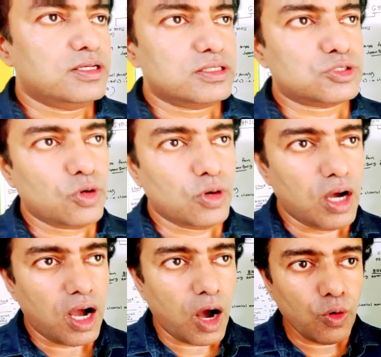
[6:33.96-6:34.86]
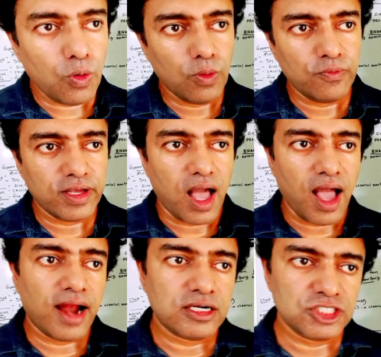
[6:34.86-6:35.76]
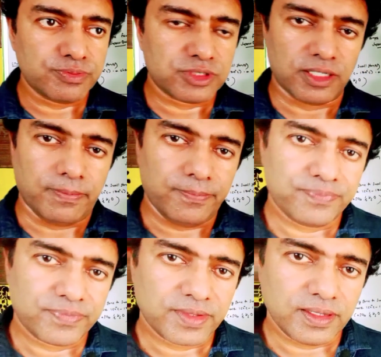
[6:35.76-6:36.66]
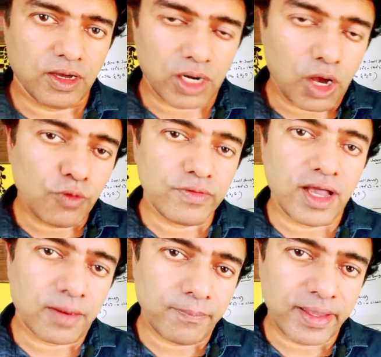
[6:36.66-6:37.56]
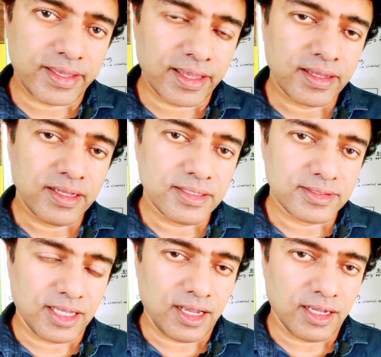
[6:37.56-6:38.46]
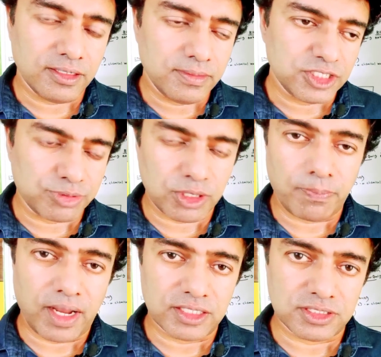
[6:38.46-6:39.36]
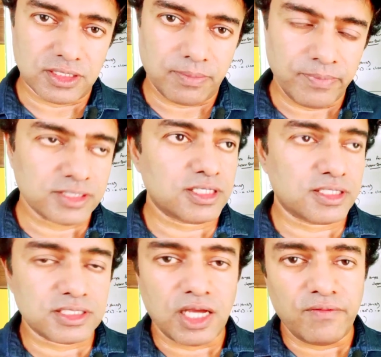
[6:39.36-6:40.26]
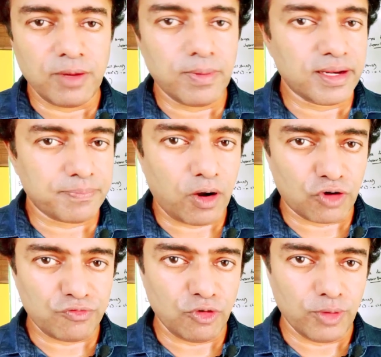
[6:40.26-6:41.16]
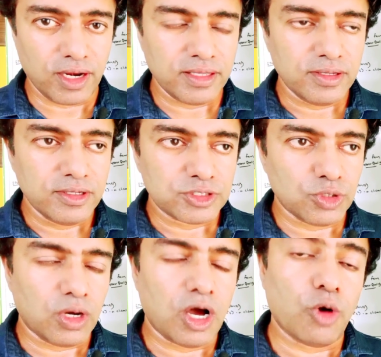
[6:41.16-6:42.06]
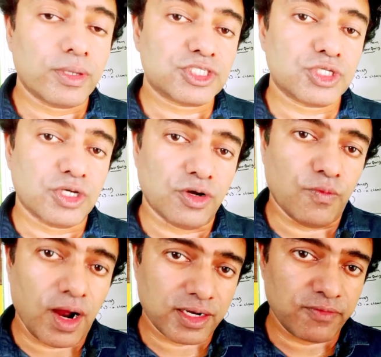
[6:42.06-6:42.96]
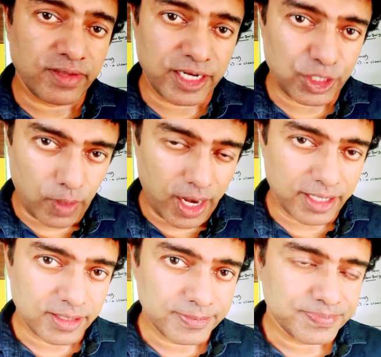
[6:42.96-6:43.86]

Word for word: So how we add gypsum, or how we are making the gypsum plaster, means it is available in powder form only. So how much uh, water we need to add?